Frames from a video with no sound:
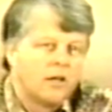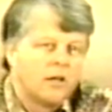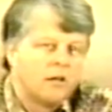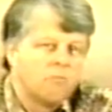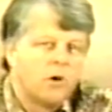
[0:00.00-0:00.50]

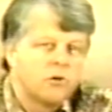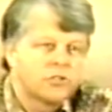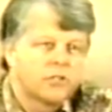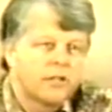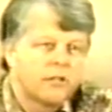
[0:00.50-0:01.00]

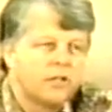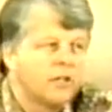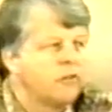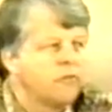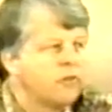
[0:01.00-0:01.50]
mostly the
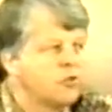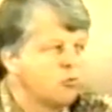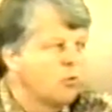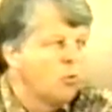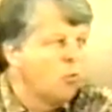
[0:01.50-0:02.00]

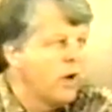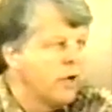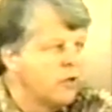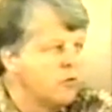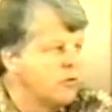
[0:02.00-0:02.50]
individual way
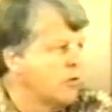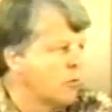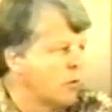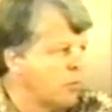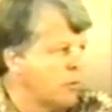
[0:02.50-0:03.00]
you deal
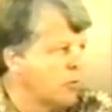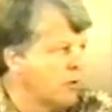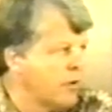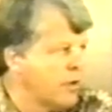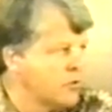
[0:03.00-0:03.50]
with people in
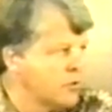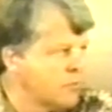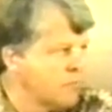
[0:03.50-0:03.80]
evangelism.